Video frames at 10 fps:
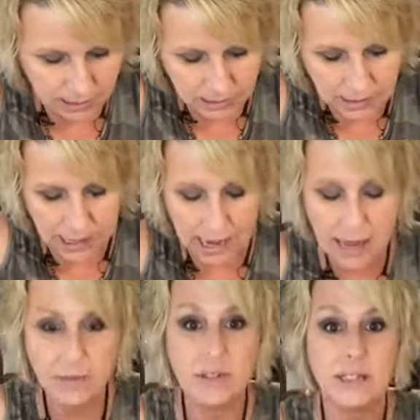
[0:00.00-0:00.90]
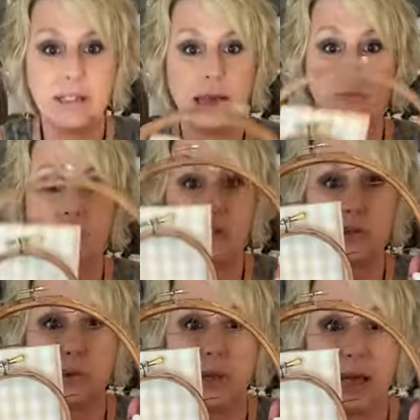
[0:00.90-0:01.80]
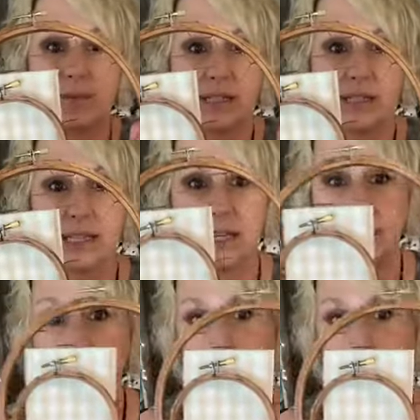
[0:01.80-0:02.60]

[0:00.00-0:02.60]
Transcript: So I have to, I'm visual, I have to see.